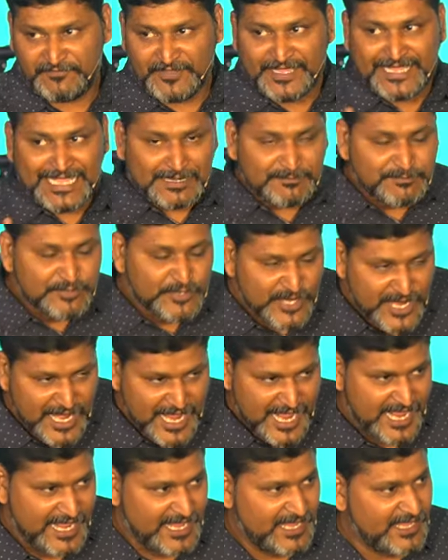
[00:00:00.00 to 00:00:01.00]
But if we can
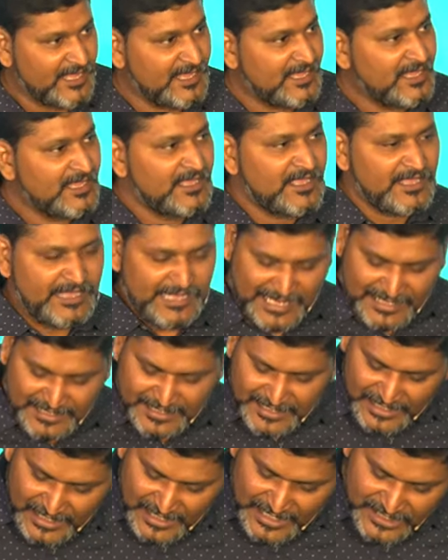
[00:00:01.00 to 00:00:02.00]
pray,
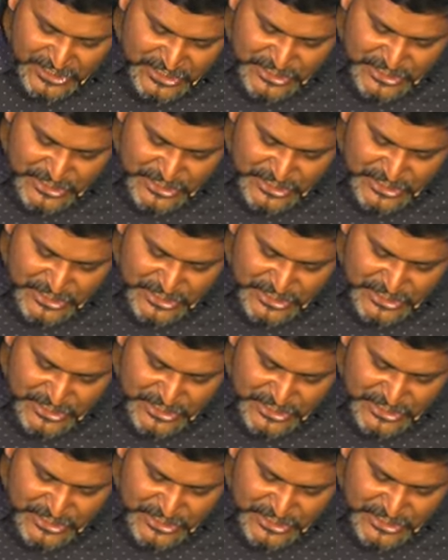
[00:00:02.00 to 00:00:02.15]
any